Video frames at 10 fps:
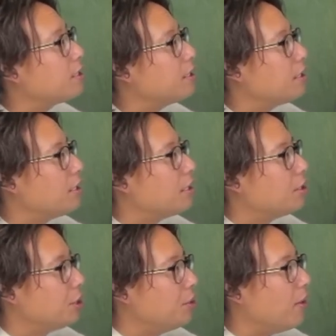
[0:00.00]

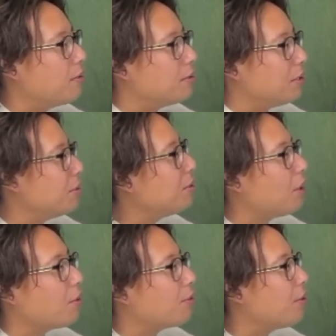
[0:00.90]
Do you
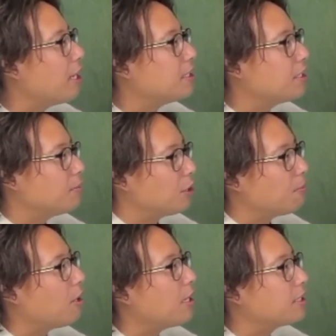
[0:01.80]
go through any similar
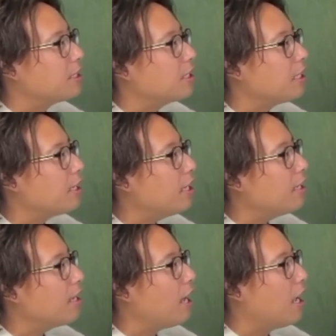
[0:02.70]
process like
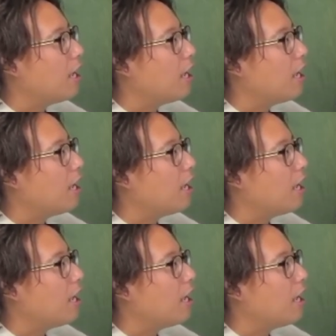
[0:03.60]
that?